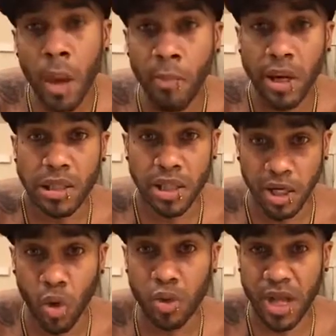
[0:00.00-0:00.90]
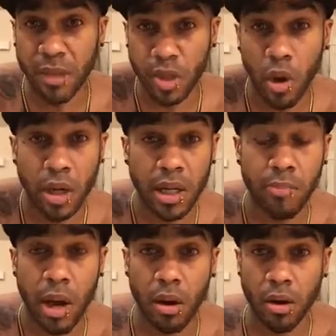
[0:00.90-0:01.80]
But the dudes that I'm talking
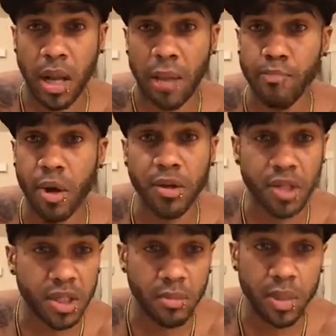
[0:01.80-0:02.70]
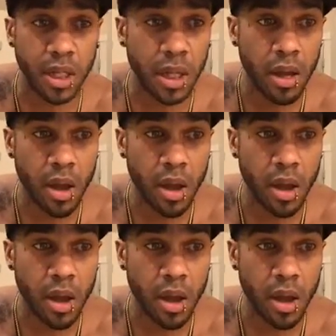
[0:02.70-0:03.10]
about are like brothers to me.